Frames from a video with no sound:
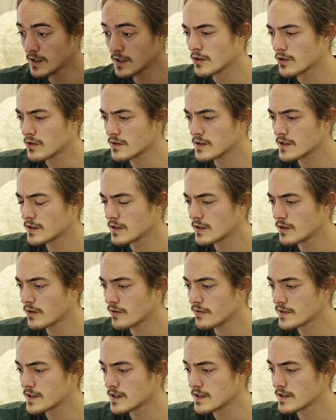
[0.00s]
Consular
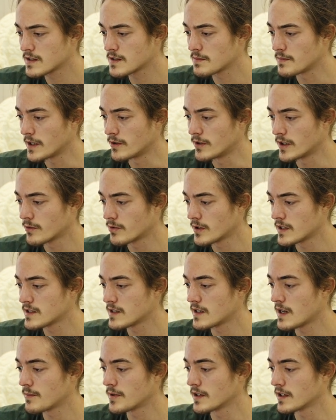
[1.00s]
officers may request
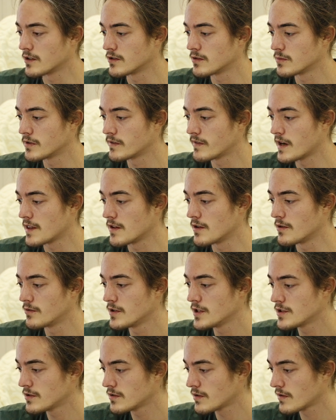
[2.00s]
an applicant to provide the
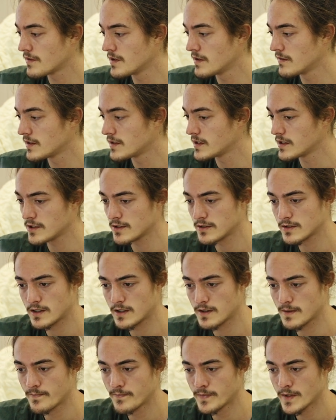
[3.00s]
original of the invitation
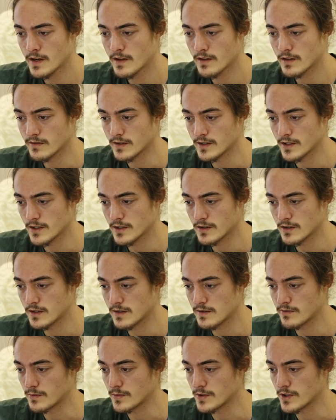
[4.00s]
letter. Invitation
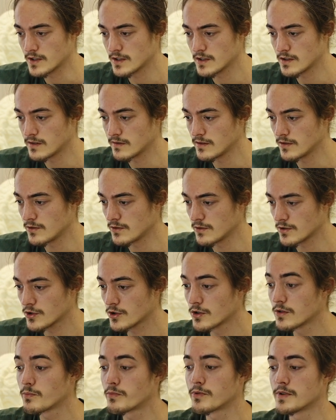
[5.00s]
letters from Chinese individuals
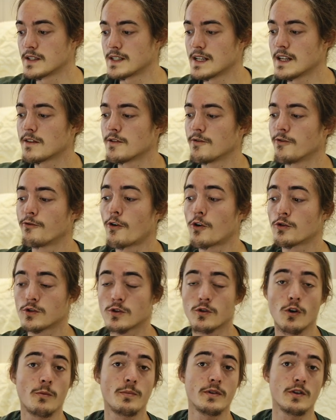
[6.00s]
should present the
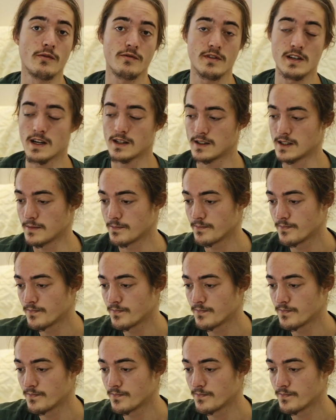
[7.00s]
photocopy of the ID.